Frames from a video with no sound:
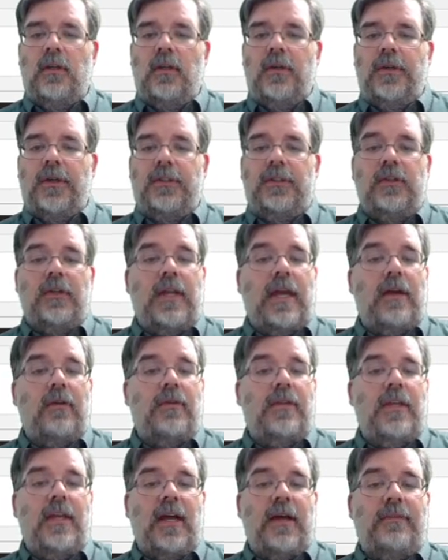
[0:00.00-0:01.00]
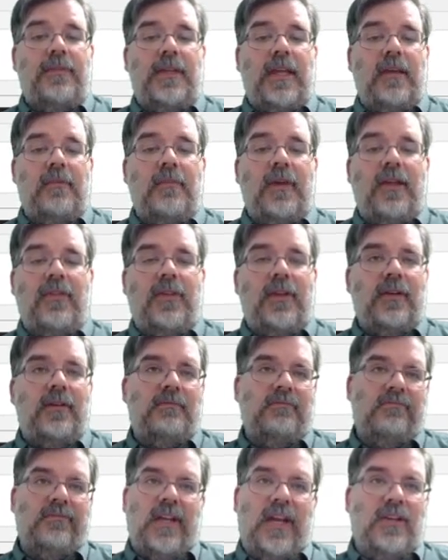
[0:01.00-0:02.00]
And so now in the update method,
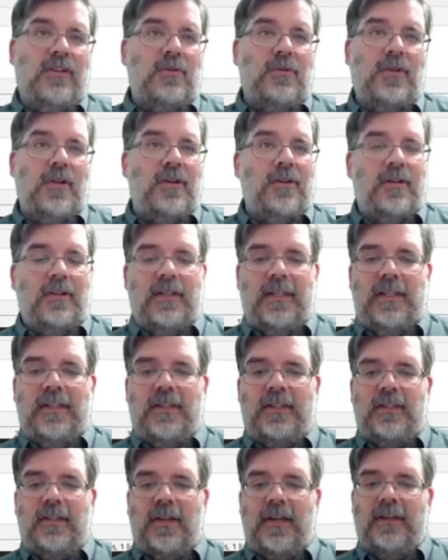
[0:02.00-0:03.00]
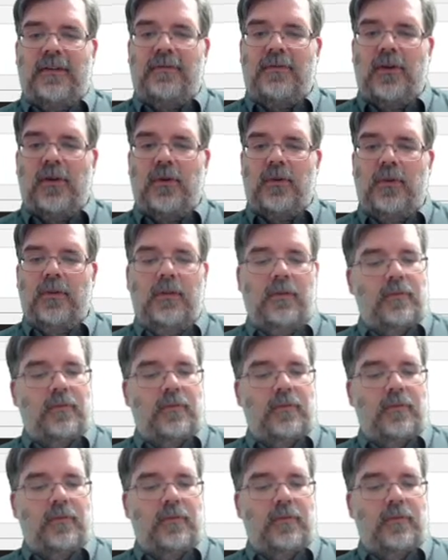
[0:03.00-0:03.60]
I no longer need this line of code.